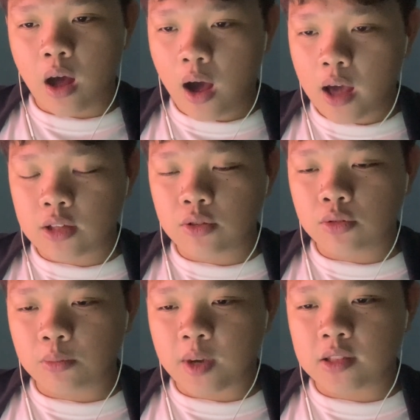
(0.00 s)
I knew
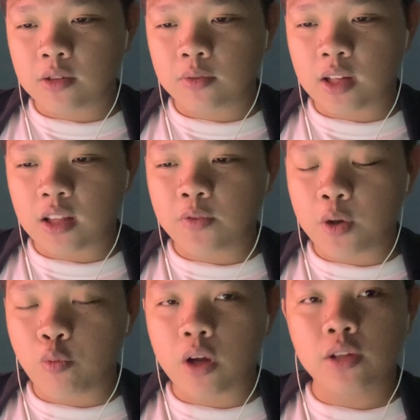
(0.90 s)
to myself that if I
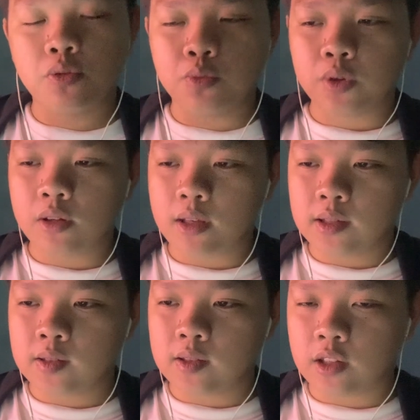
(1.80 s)
wanted to
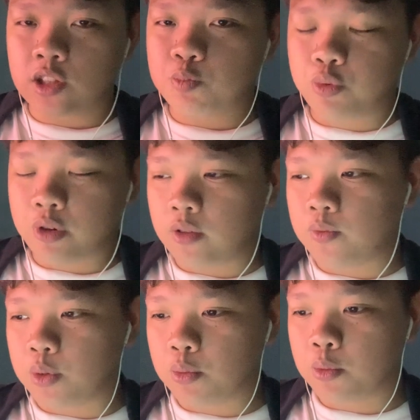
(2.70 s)
release this preview,